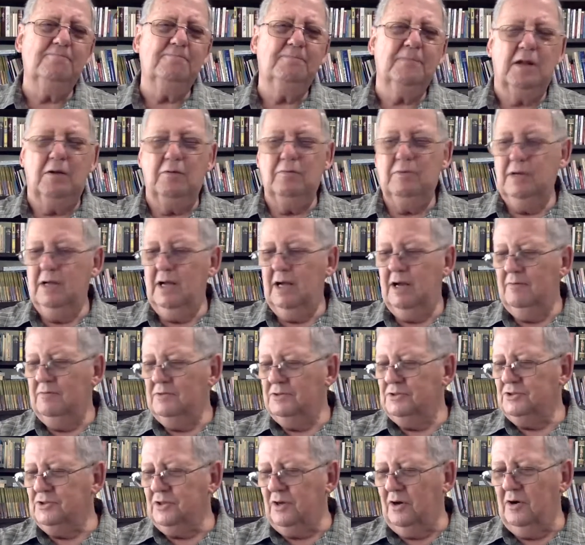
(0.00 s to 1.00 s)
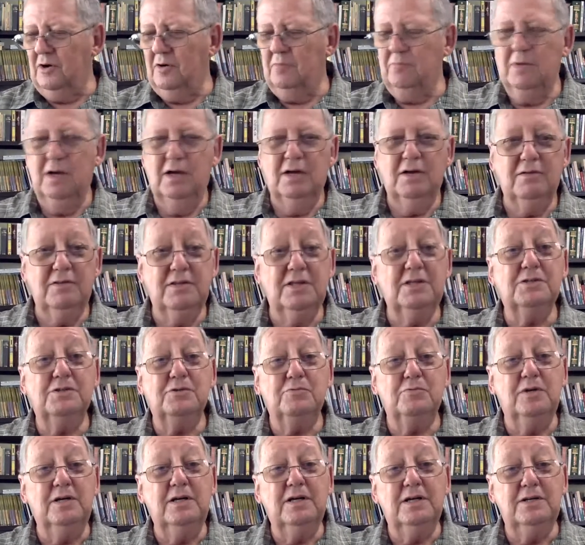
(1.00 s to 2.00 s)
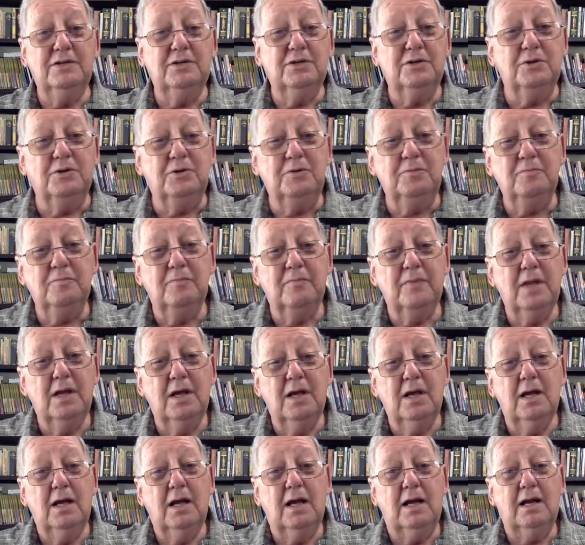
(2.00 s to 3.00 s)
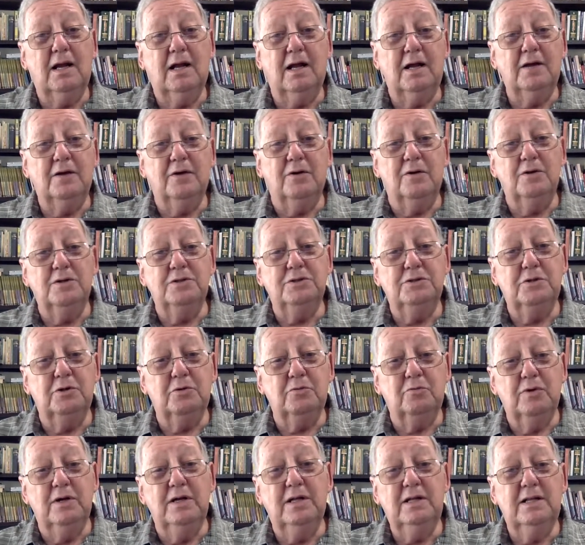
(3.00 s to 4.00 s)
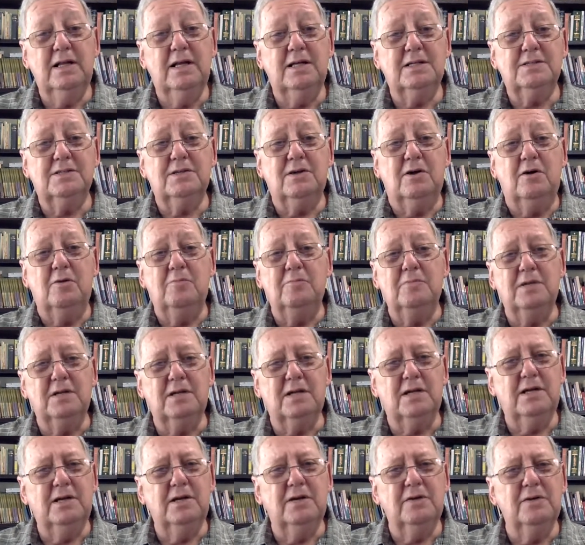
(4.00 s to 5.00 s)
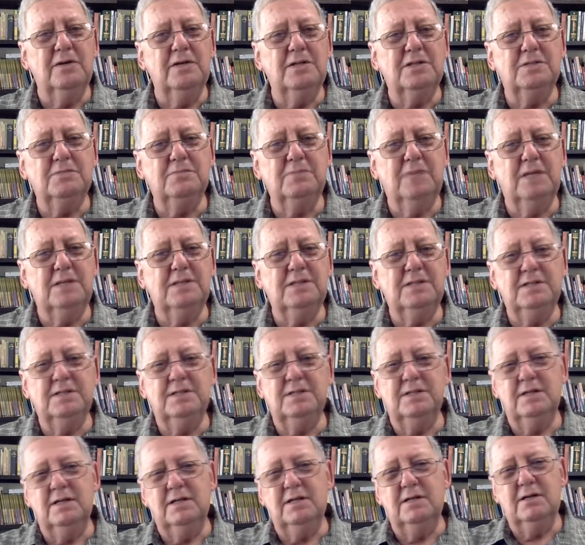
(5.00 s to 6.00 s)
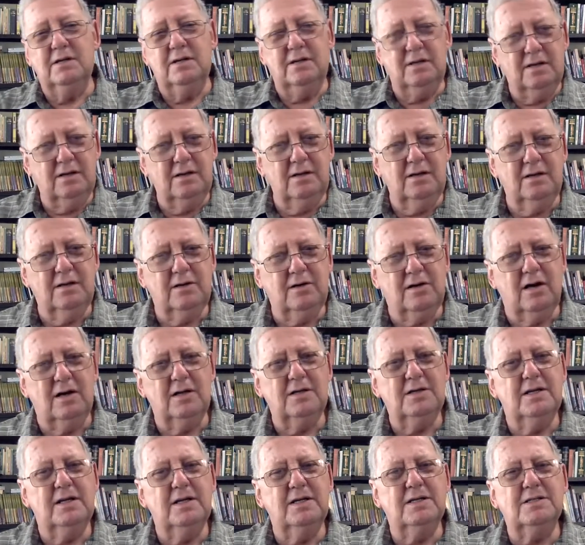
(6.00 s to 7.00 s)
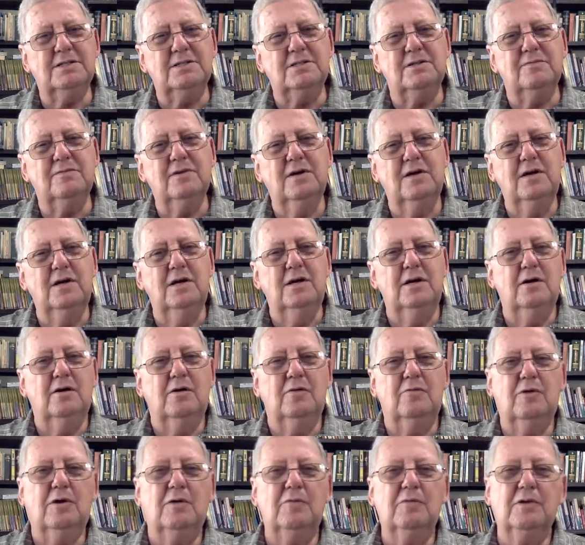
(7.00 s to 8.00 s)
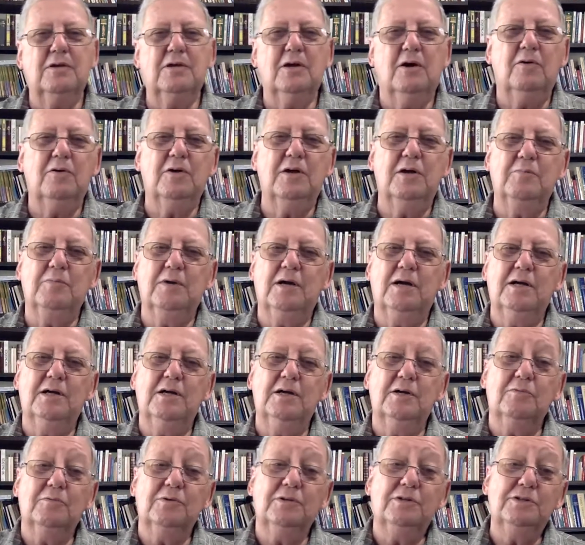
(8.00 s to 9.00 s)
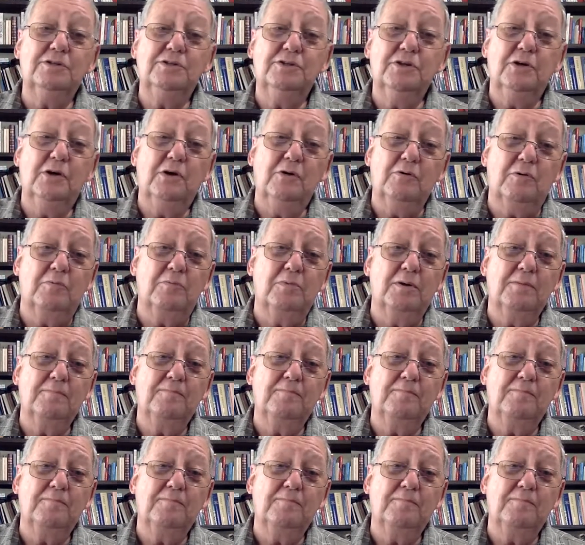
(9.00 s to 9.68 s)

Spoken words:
And we have a psalm this week too. And I encourage you to read that psalm and to hear its message in context of what we're talking about here with Job.